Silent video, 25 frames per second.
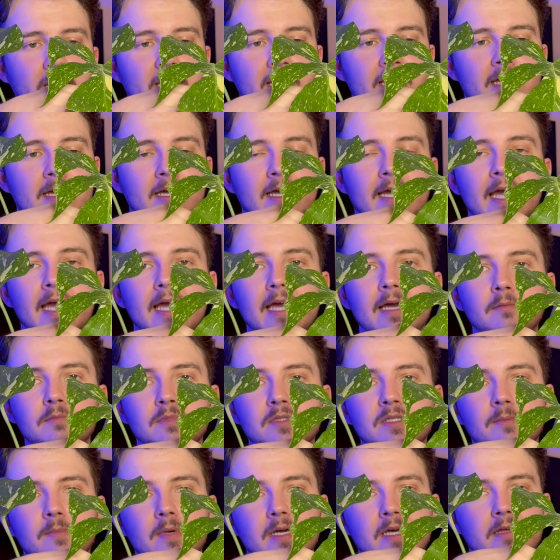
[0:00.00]
it came to
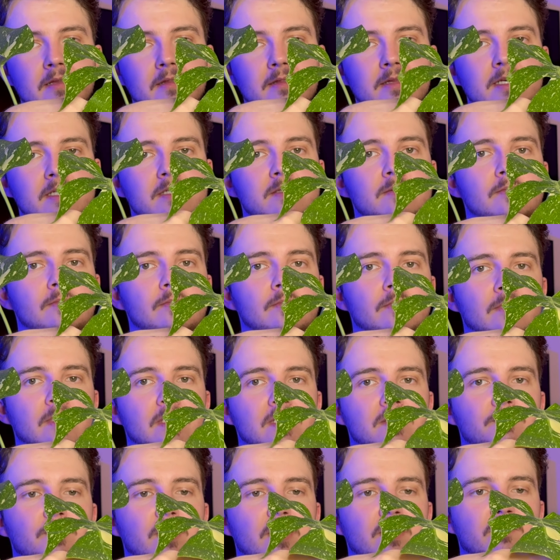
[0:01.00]
me, this
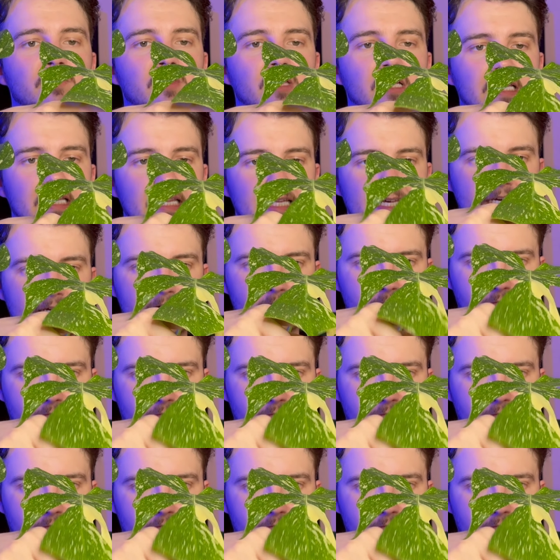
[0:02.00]
bit of the leaf